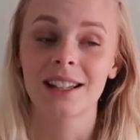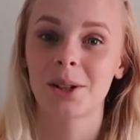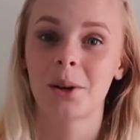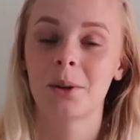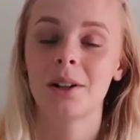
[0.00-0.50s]

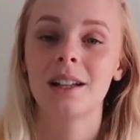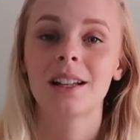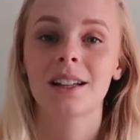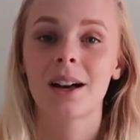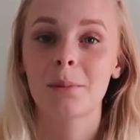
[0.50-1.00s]
So
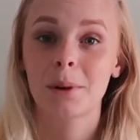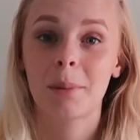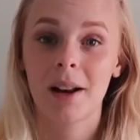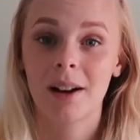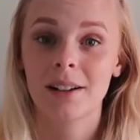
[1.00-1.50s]
come
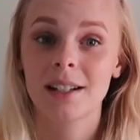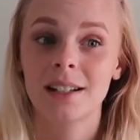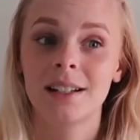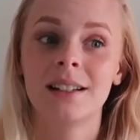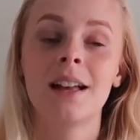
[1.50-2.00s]
prepared,
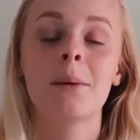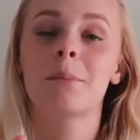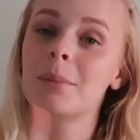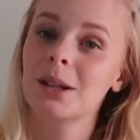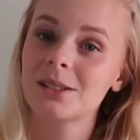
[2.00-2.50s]

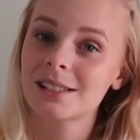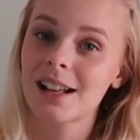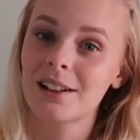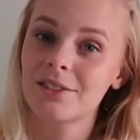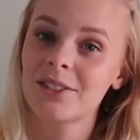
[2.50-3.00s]
be
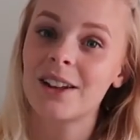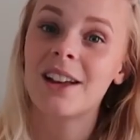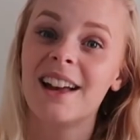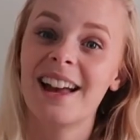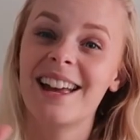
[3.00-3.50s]
yourself,
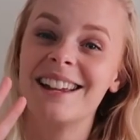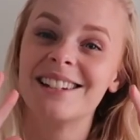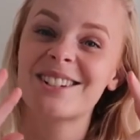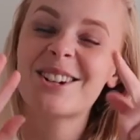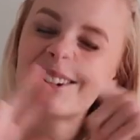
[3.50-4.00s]

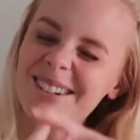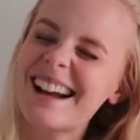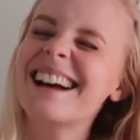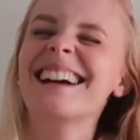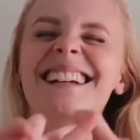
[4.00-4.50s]
and
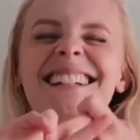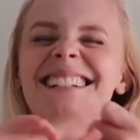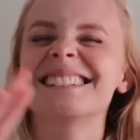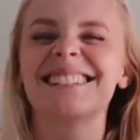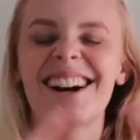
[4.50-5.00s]

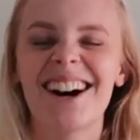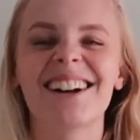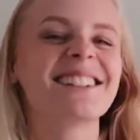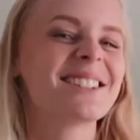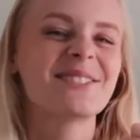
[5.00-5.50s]
try
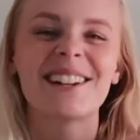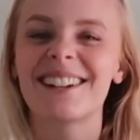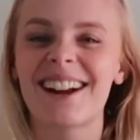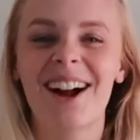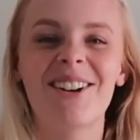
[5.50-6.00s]
not, no
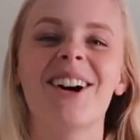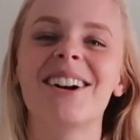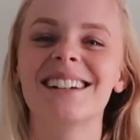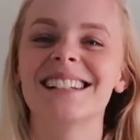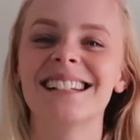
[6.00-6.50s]
matter how
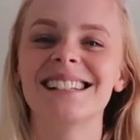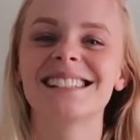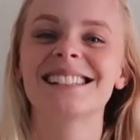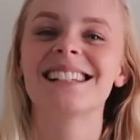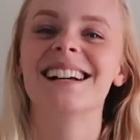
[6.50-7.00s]
hard it
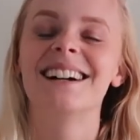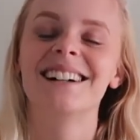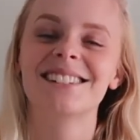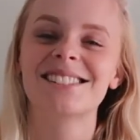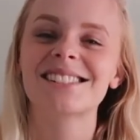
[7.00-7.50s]
is,
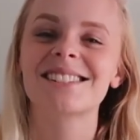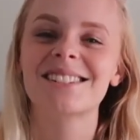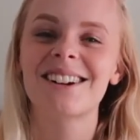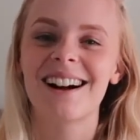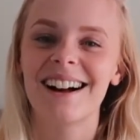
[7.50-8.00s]
just
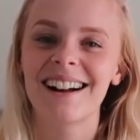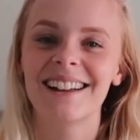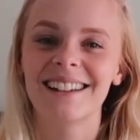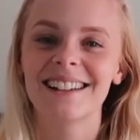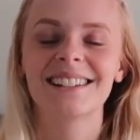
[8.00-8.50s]

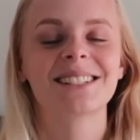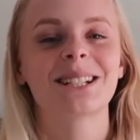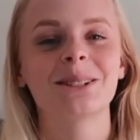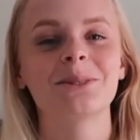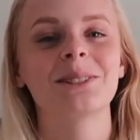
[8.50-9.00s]
try
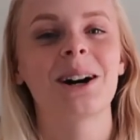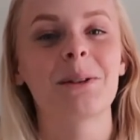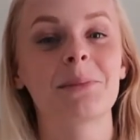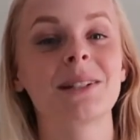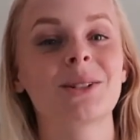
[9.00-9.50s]
to
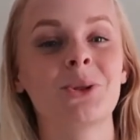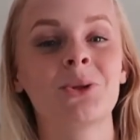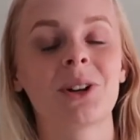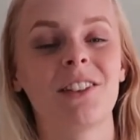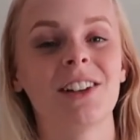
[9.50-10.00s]
not be too
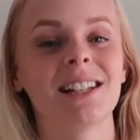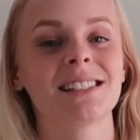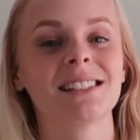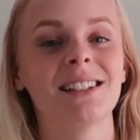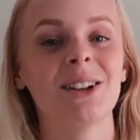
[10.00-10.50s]
nervous,
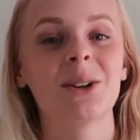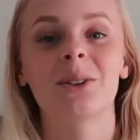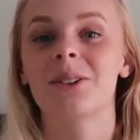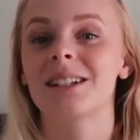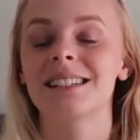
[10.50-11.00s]

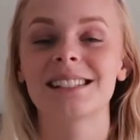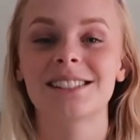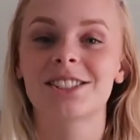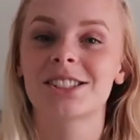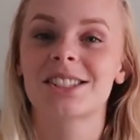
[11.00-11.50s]
or at
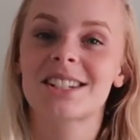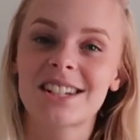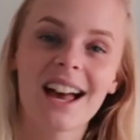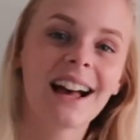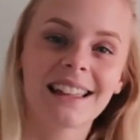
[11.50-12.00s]
least just
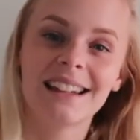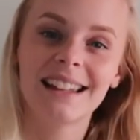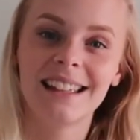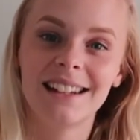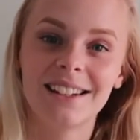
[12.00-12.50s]
tuck it
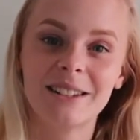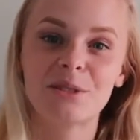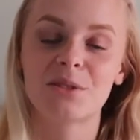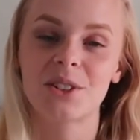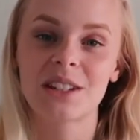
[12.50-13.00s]
in
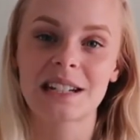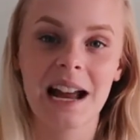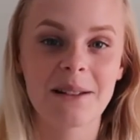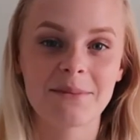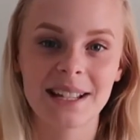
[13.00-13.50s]
for the
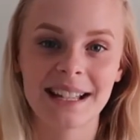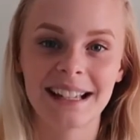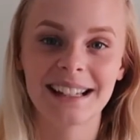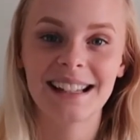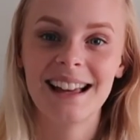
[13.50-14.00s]
time
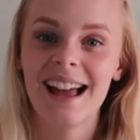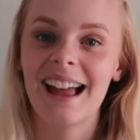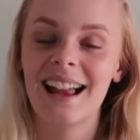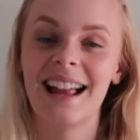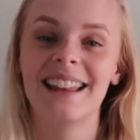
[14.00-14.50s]
being,
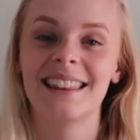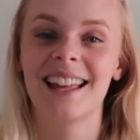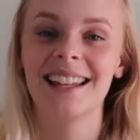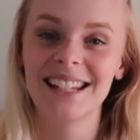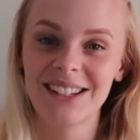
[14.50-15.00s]
and
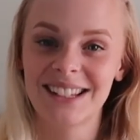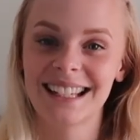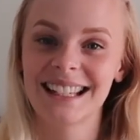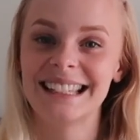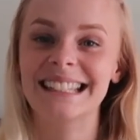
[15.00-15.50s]
then you
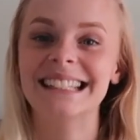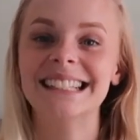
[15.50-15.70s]
can